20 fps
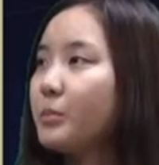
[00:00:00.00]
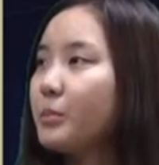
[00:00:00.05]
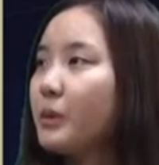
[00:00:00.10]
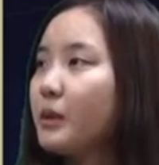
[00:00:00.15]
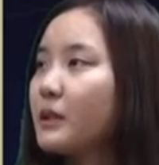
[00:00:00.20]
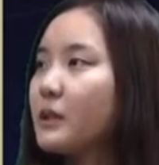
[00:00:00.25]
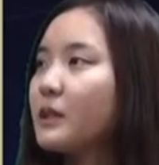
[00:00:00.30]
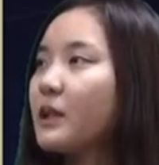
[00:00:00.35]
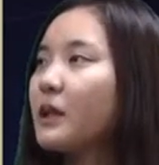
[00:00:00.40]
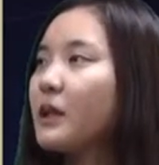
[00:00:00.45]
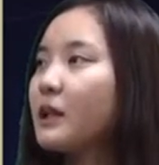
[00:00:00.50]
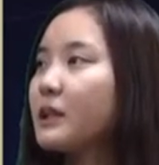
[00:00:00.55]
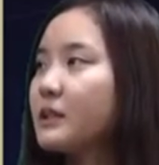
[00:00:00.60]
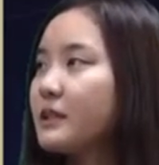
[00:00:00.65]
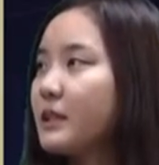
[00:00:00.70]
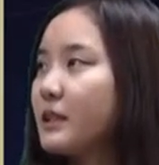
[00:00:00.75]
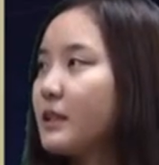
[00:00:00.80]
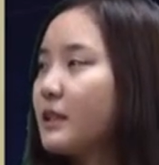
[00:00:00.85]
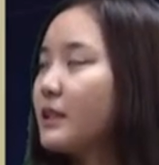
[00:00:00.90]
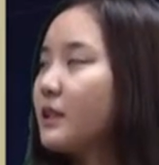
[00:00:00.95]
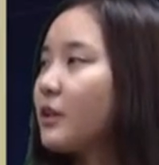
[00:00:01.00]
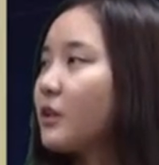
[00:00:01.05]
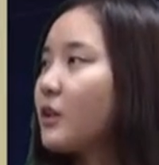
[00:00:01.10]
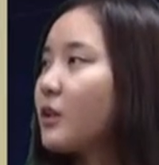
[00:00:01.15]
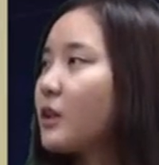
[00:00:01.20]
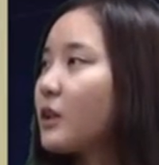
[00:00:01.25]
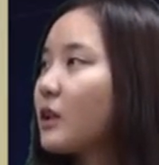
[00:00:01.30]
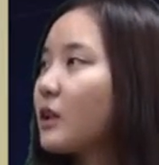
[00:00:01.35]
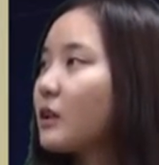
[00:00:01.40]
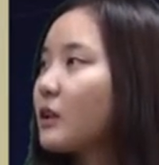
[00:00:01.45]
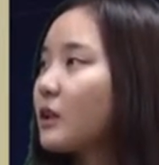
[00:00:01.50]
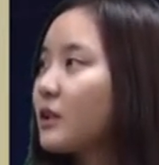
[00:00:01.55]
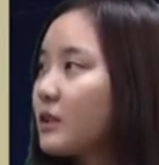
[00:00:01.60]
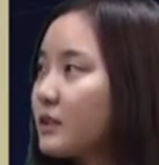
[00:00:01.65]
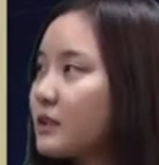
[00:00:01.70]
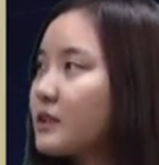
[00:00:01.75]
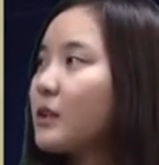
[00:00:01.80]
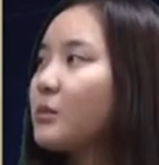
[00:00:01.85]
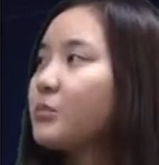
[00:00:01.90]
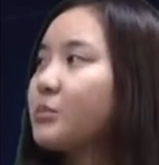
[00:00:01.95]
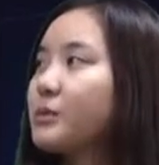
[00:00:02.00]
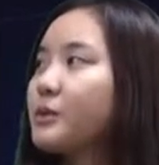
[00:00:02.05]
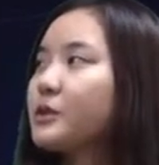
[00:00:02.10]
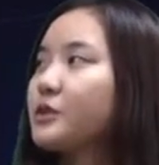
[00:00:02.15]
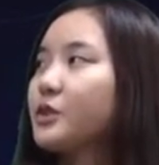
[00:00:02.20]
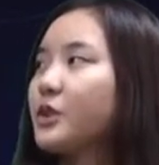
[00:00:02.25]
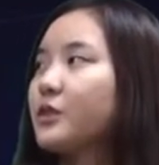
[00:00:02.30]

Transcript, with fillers: beta-catenin are examples